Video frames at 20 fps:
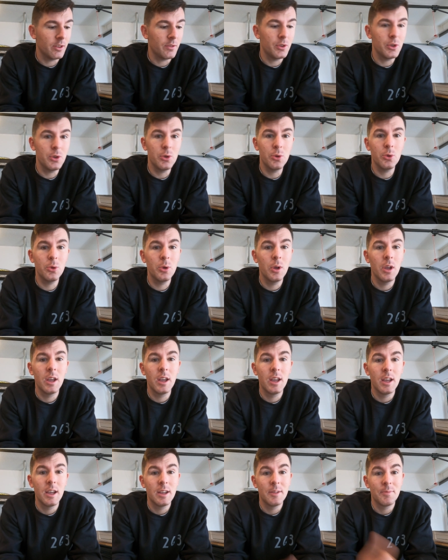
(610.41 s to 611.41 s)
If you
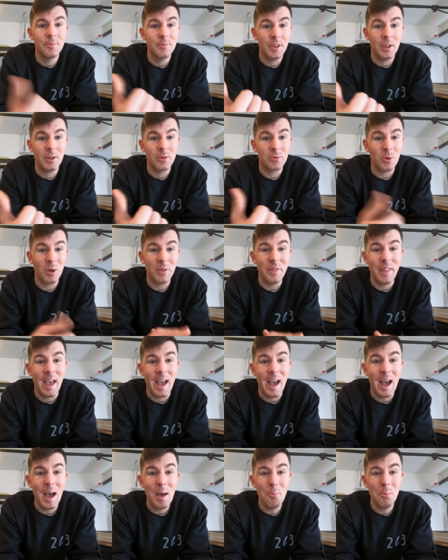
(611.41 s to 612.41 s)
can run the
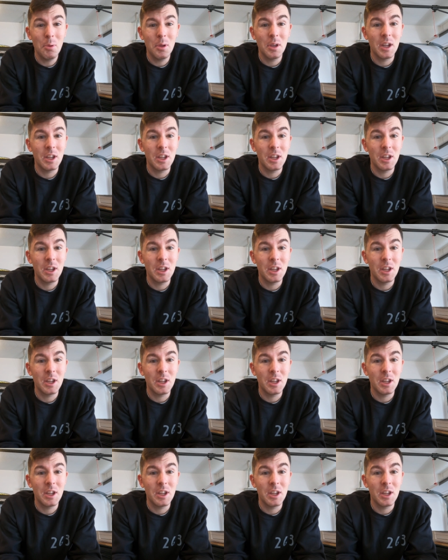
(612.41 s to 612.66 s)
app